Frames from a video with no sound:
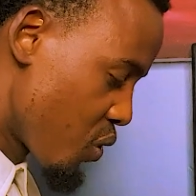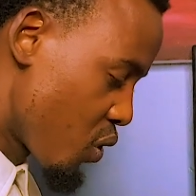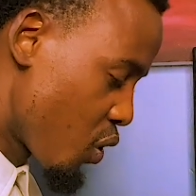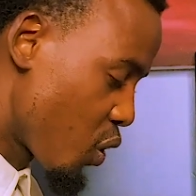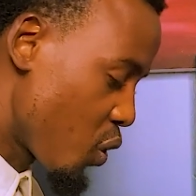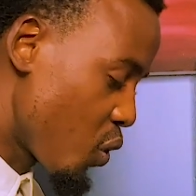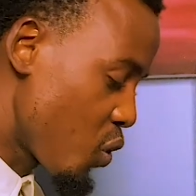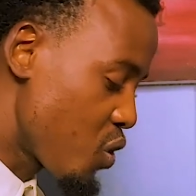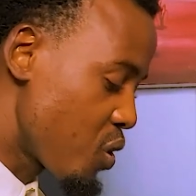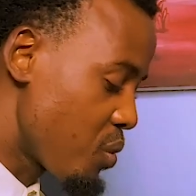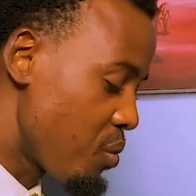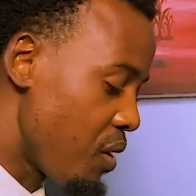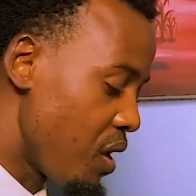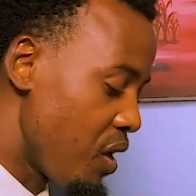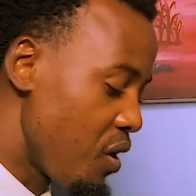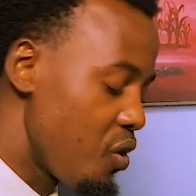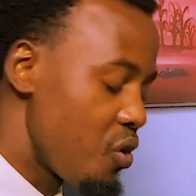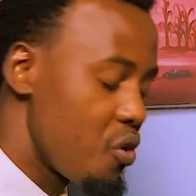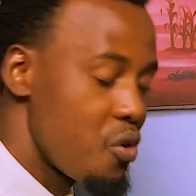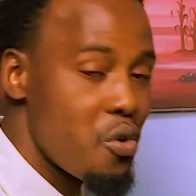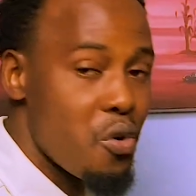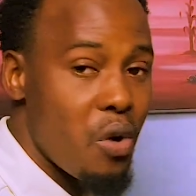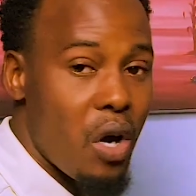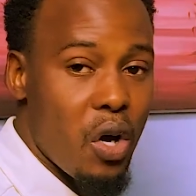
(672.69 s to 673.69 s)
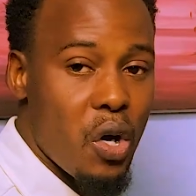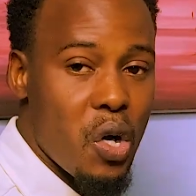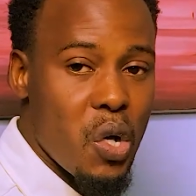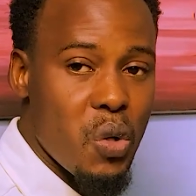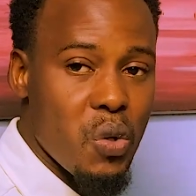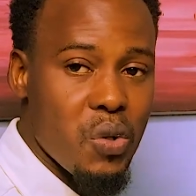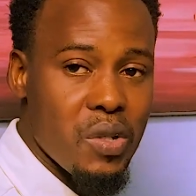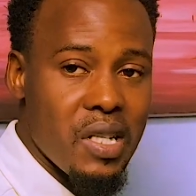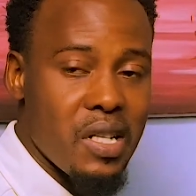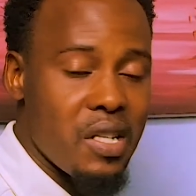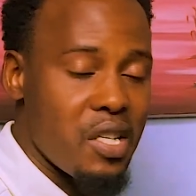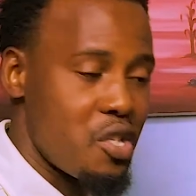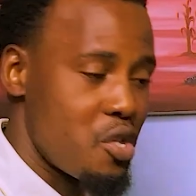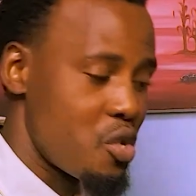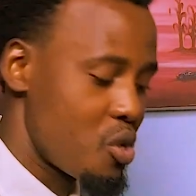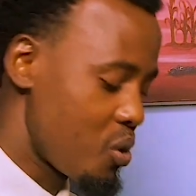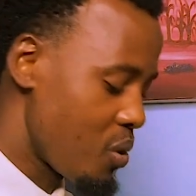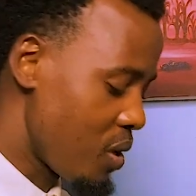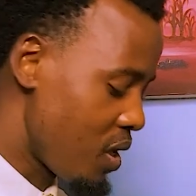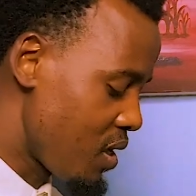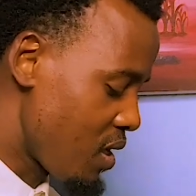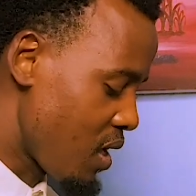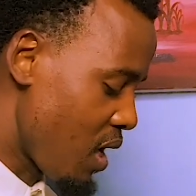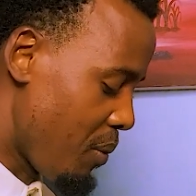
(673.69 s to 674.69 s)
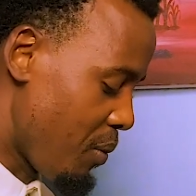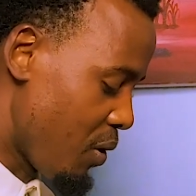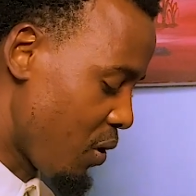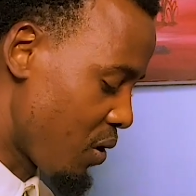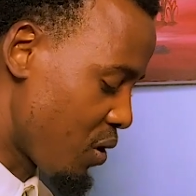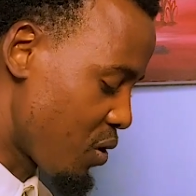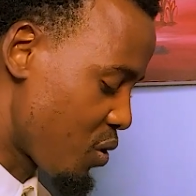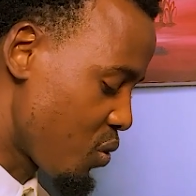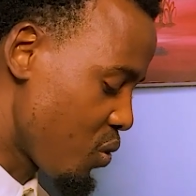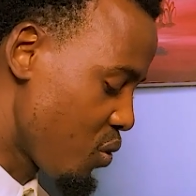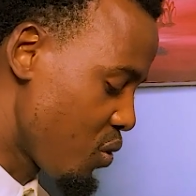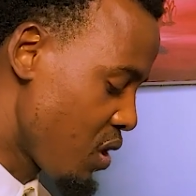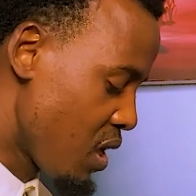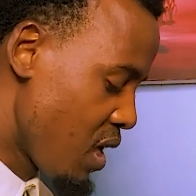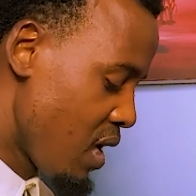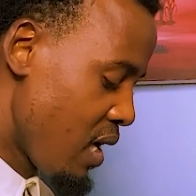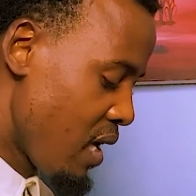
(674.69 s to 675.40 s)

Close mean you are closing the trade. Am I understood?